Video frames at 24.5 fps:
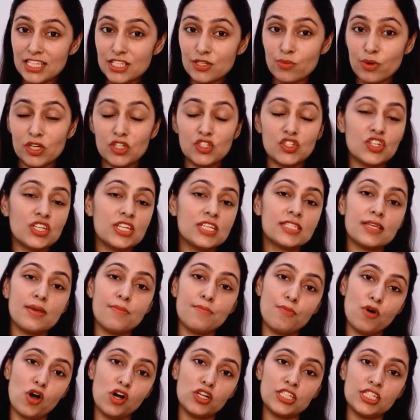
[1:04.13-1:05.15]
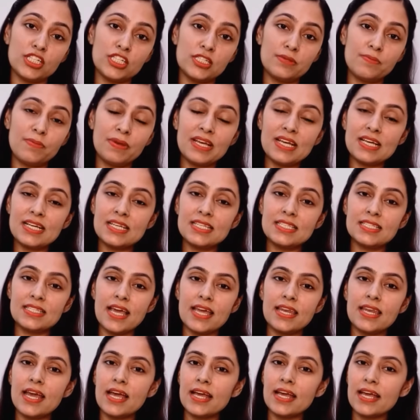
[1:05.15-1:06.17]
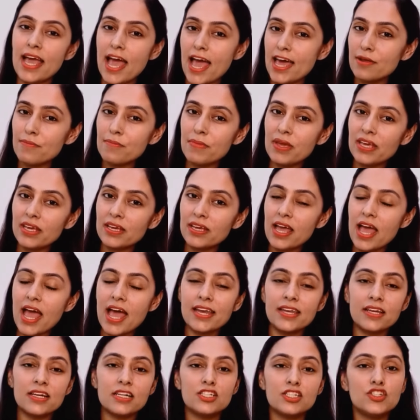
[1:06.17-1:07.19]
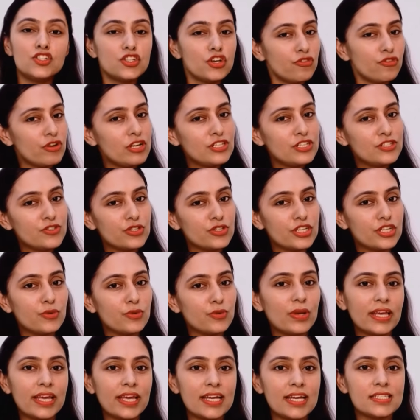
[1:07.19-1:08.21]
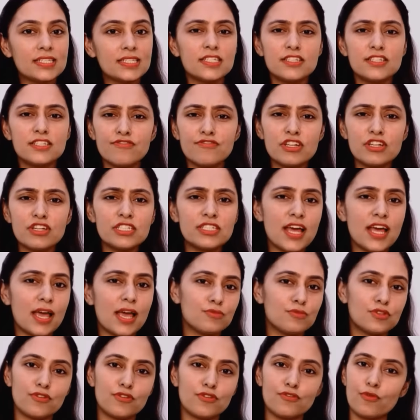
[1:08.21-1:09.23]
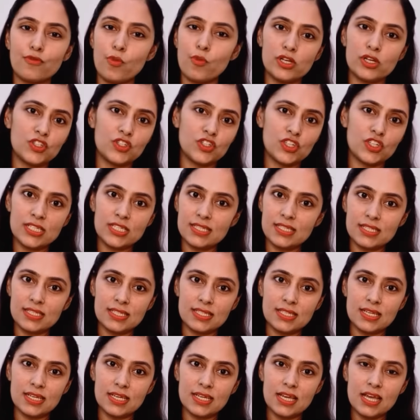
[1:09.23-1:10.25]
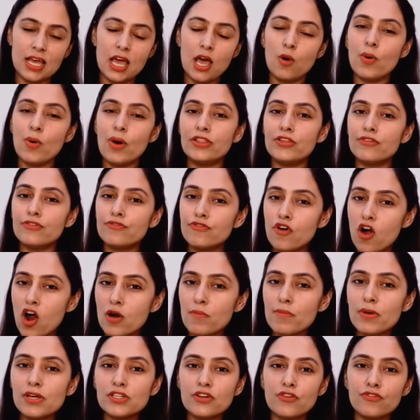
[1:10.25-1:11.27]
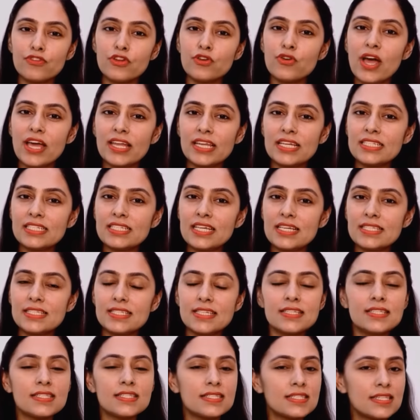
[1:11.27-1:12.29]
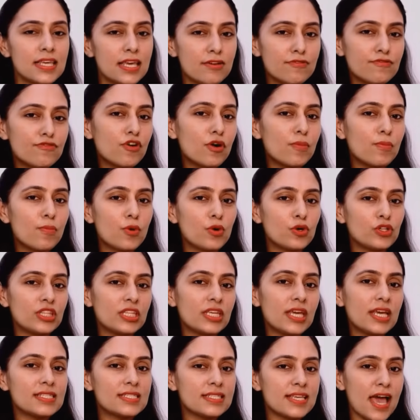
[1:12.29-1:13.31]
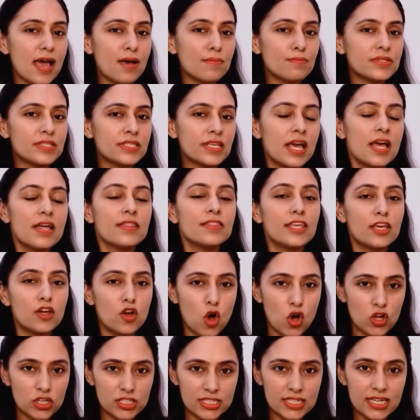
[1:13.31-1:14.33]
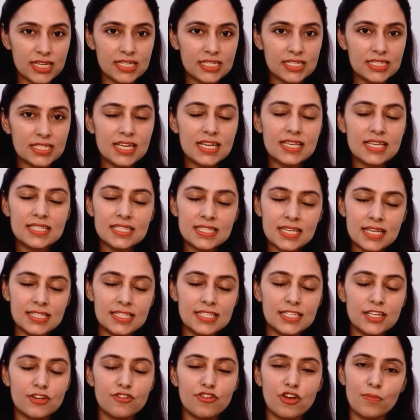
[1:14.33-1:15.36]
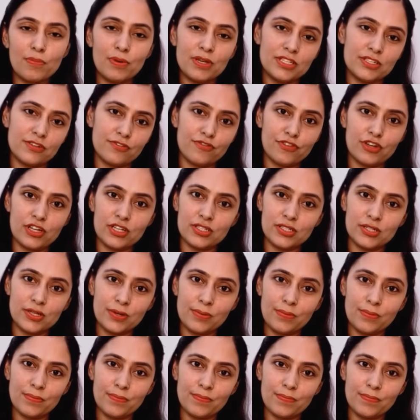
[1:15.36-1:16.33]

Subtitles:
This question is important because an academic and a general student will get different types of questions. While the format of the writing test is same for both the exams, the content is considerably different.